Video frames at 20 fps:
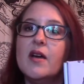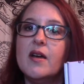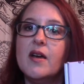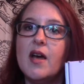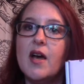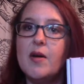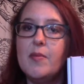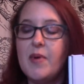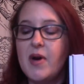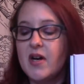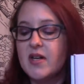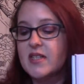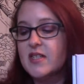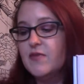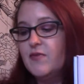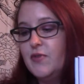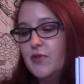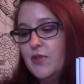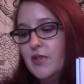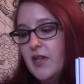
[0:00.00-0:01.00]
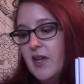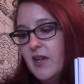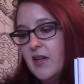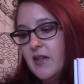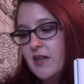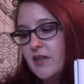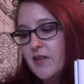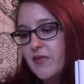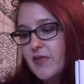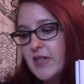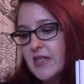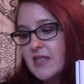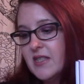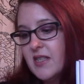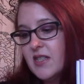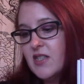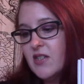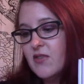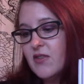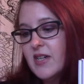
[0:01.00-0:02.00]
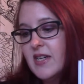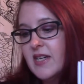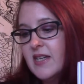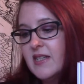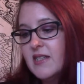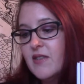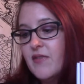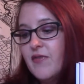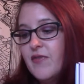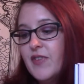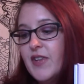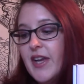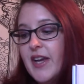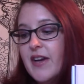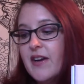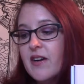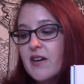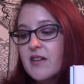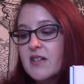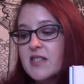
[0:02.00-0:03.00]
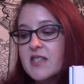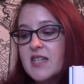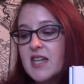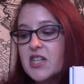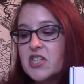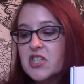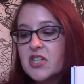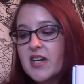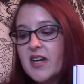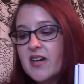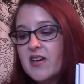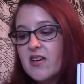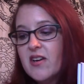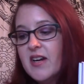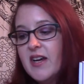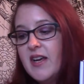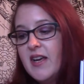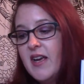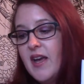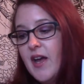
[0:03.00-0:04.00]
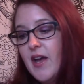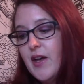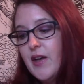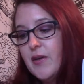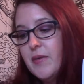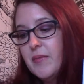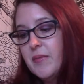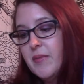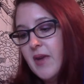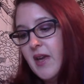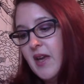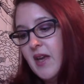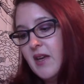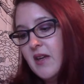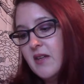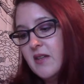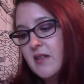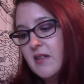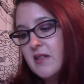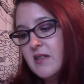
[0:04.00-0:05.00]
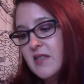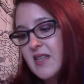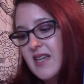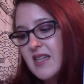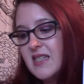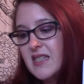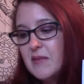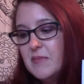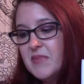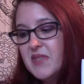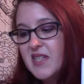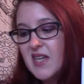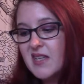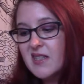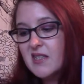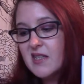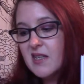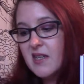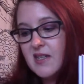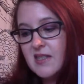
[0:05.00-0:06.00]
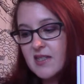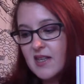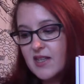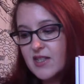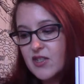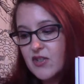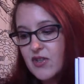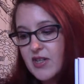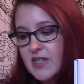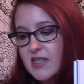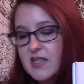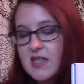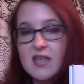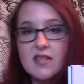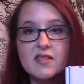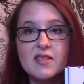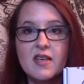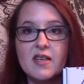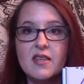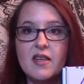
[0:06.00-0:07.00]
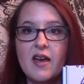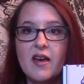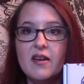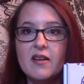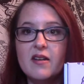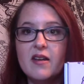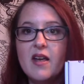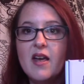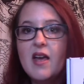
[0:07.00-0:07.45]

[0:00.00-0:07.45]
a box full of accessories, flair, stationery, and like some desk accessories, things like that.